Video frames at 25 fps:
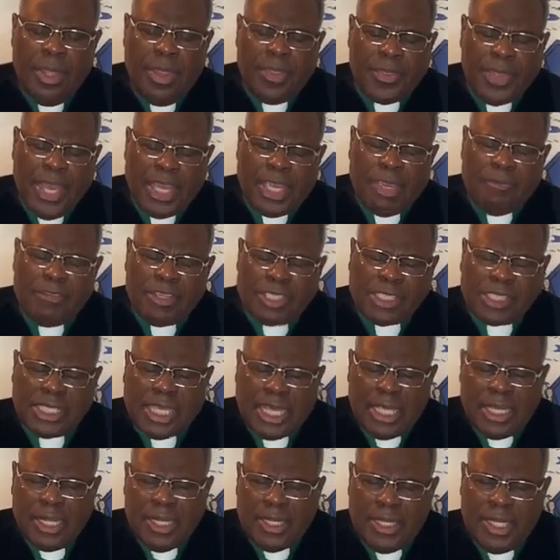Thank you for
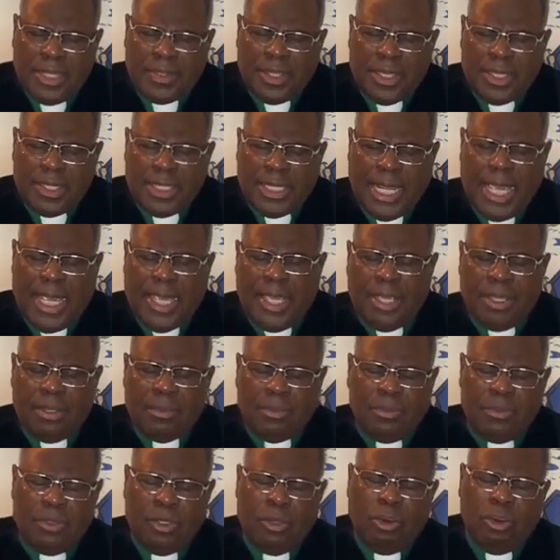seeing another
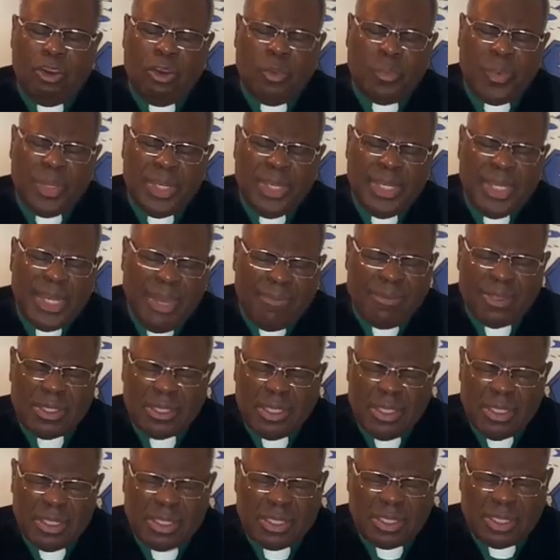day, Lord, we
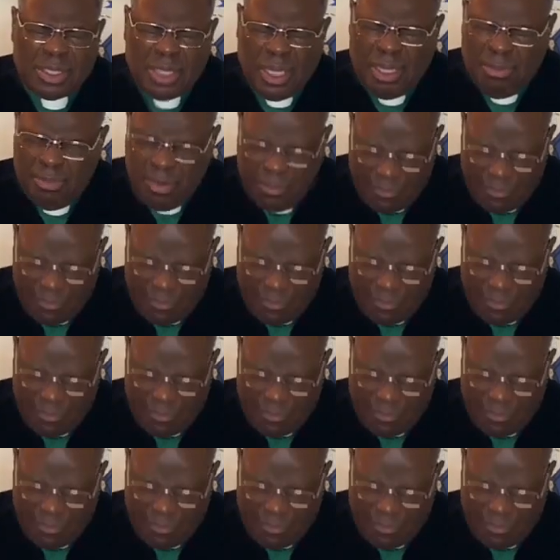never seen